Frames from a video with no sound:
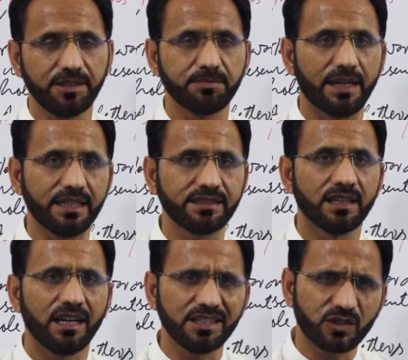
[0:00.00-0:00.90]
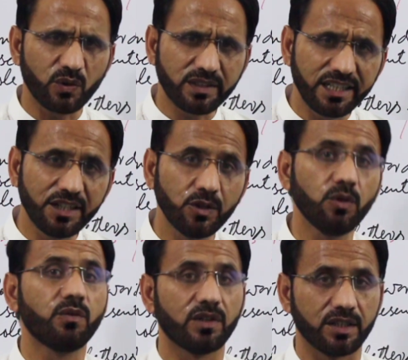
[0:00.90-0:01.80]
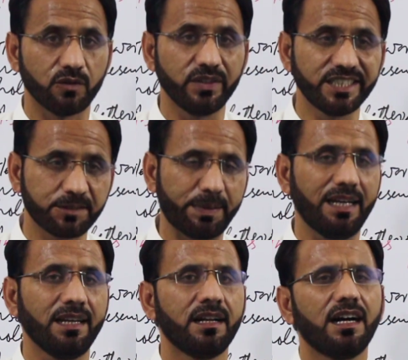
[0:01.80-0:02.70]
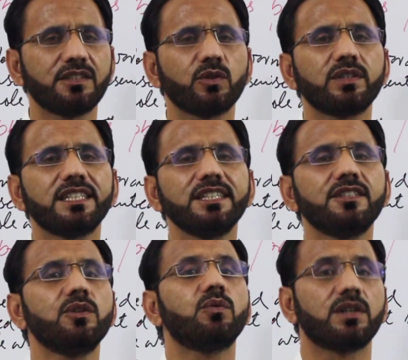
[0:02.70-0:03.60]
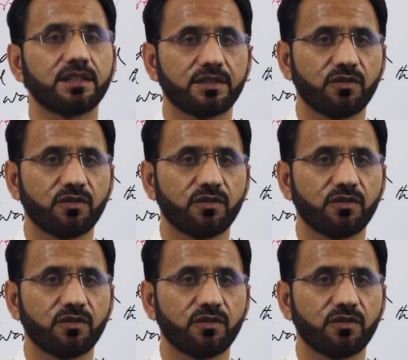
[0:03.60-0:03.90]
It makes a totally new word. We spell a totally new word.